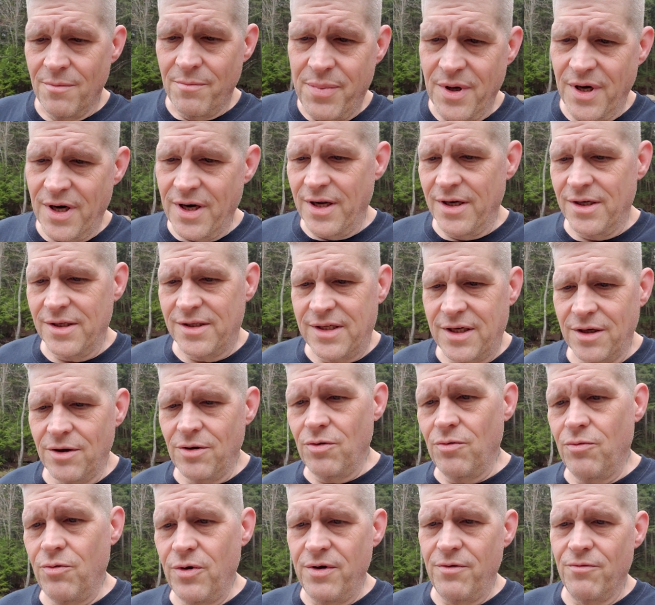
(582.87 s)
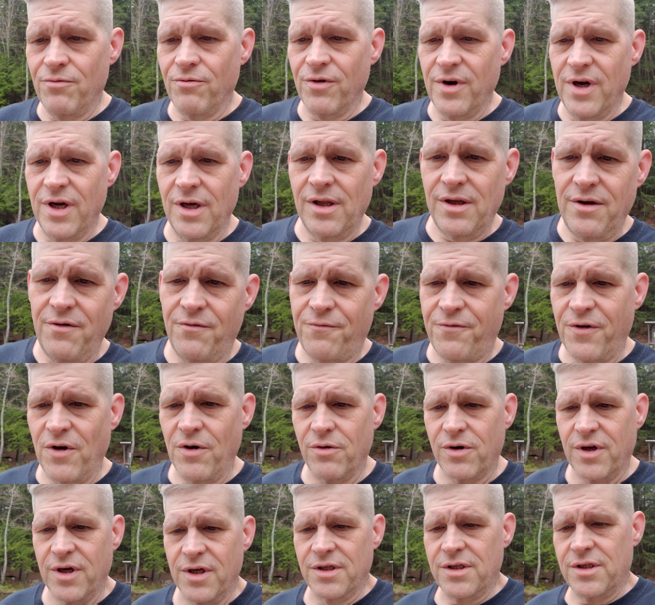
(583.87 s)
But until we really
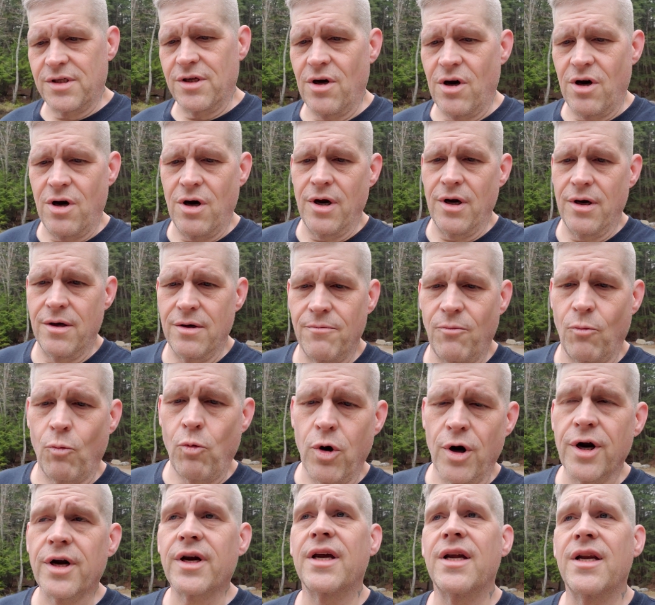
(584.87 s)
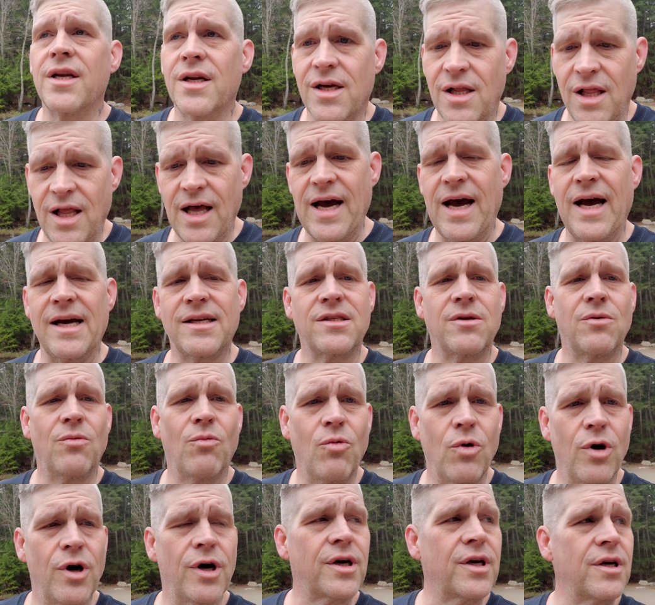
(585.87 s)
focus on working class
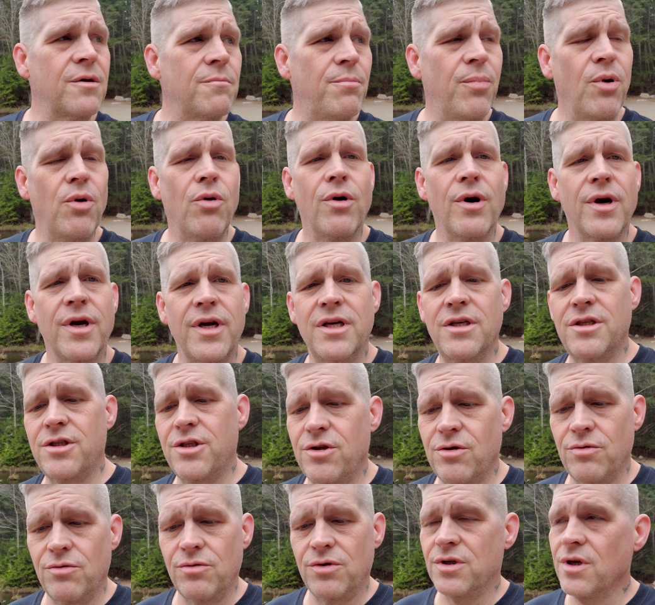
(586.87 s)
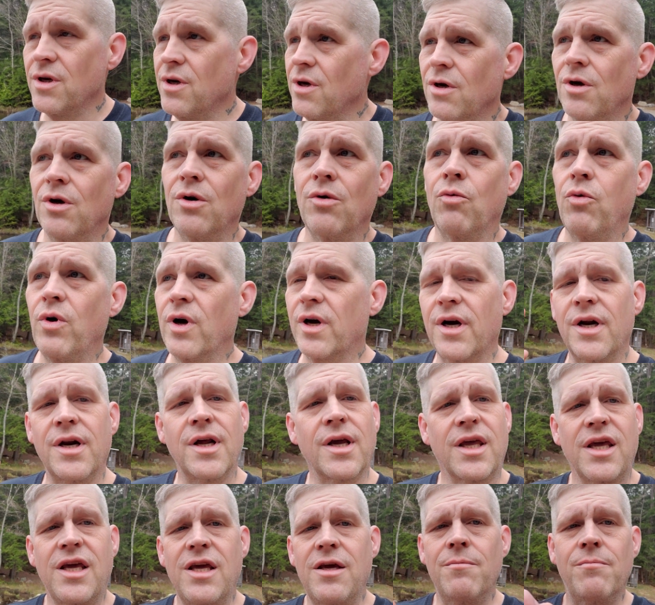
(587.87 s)
and working poor issues, we're going
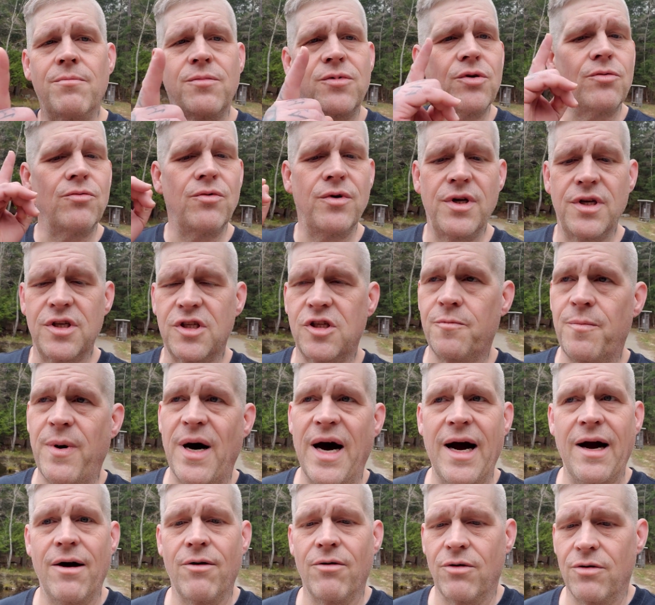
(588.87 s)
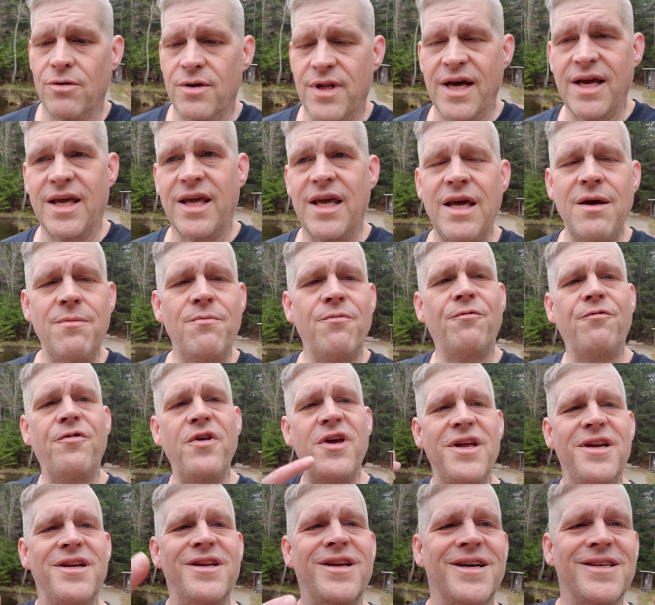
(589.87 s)
to keep doing the spiral. They keep
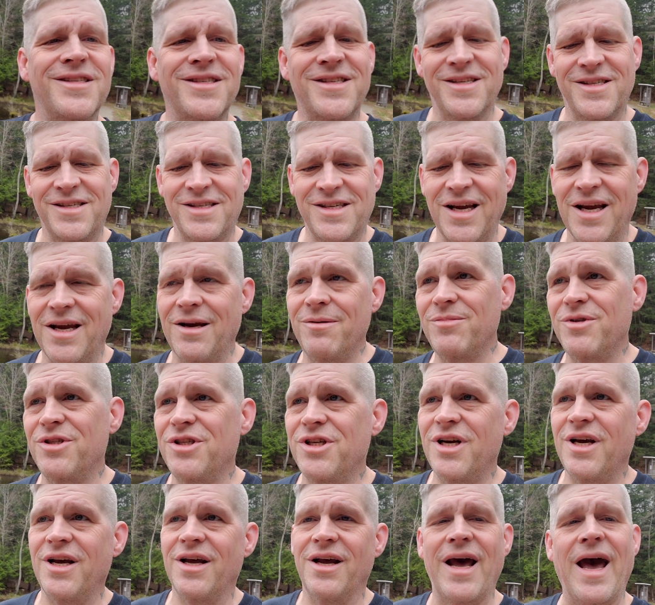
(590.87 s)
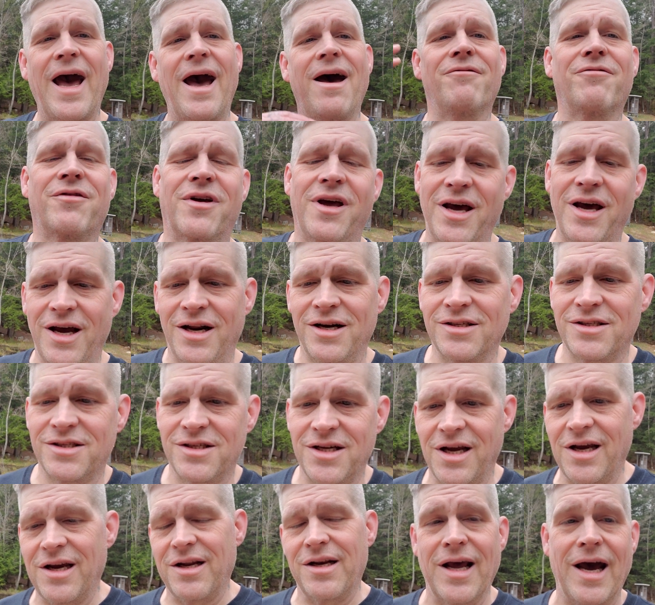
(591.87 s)
feeding us the same shit.
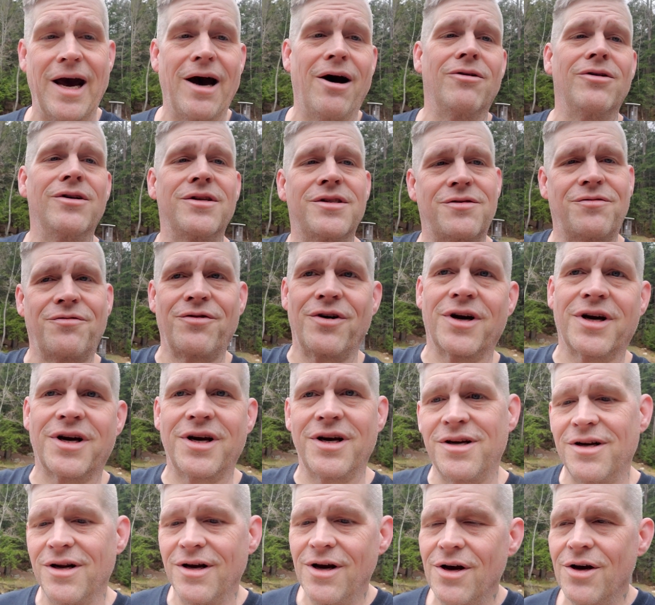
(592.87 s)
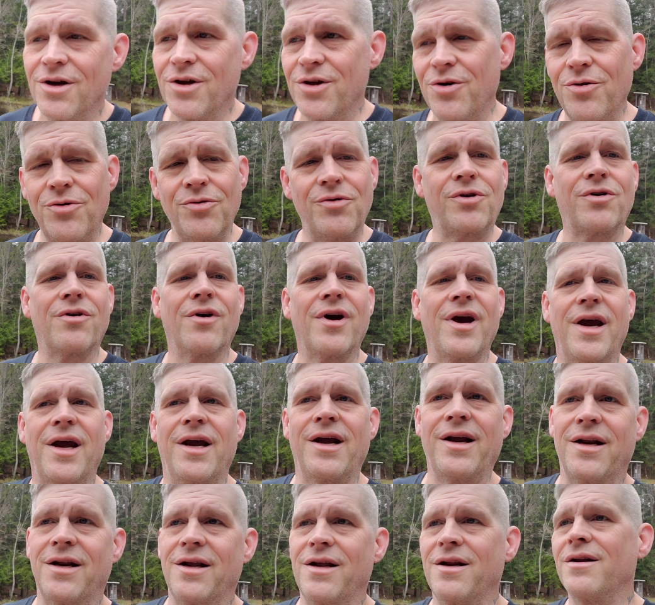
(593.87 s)
Afghanistan, now it's freaking
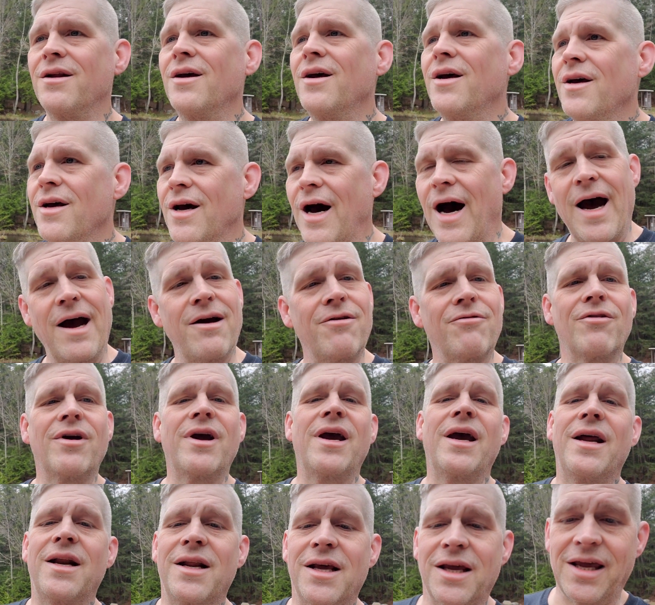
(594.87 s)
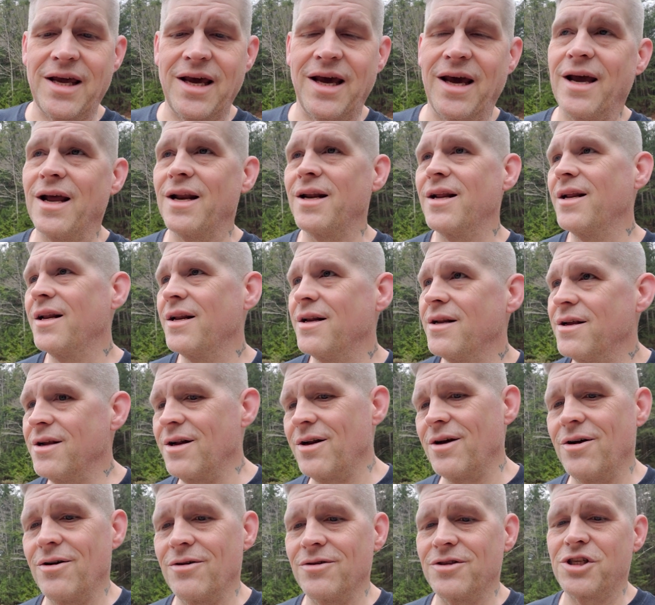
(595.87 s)
Ukraine and Iran again, and, you
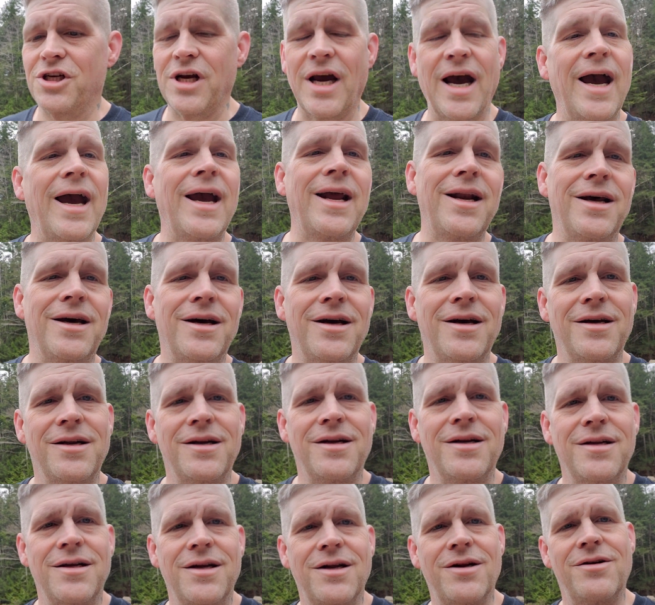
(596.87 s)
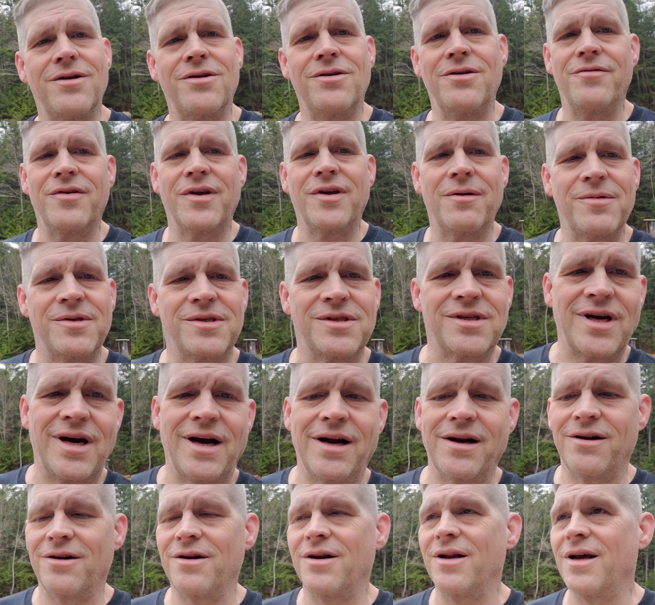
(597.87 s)
know, China, and, you know, don't even get me
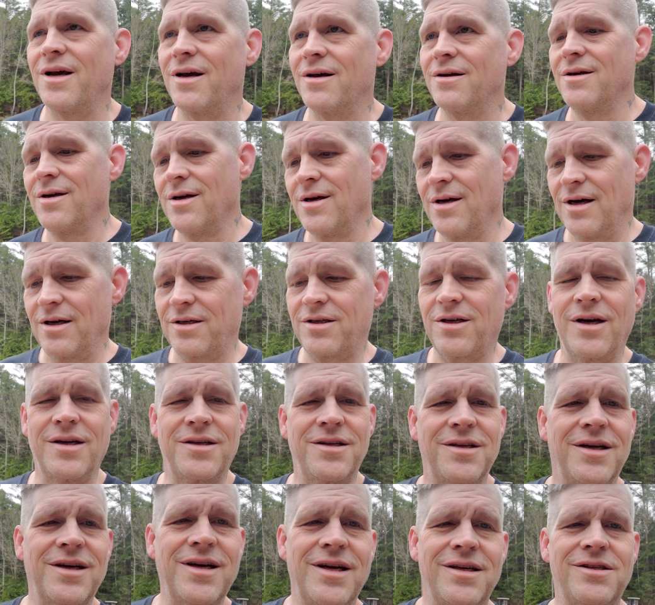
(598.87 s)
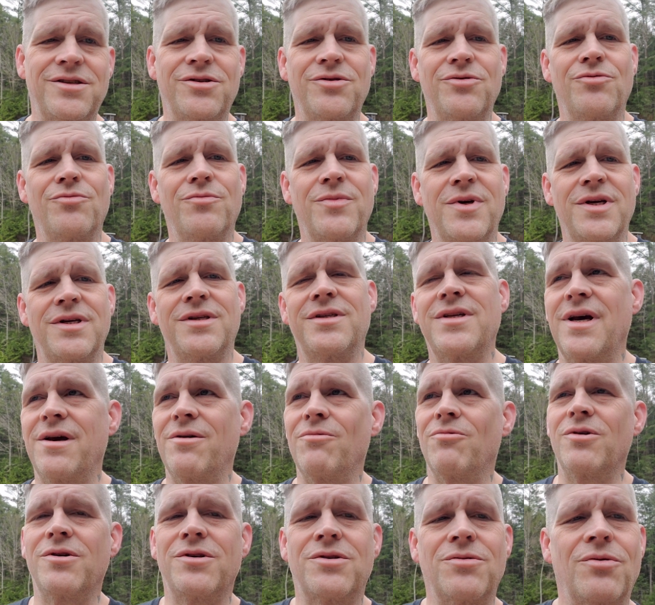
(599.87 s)
started on that. I'll talk to you guys soon, man. Day
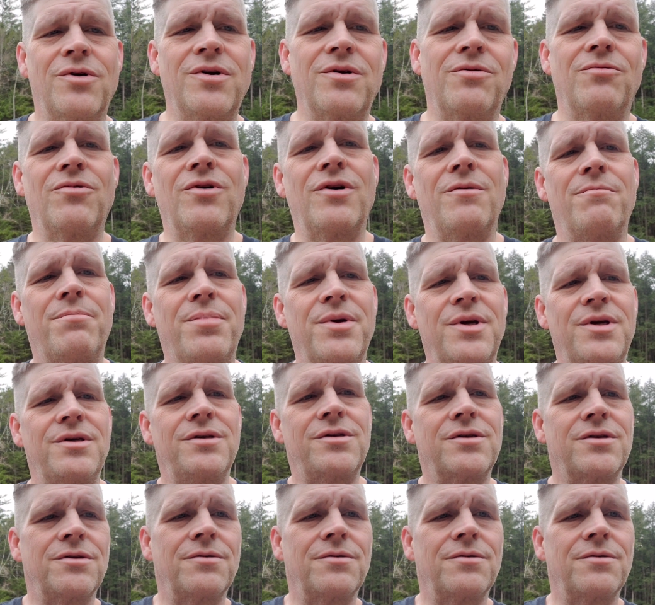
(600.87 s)
121. Peace.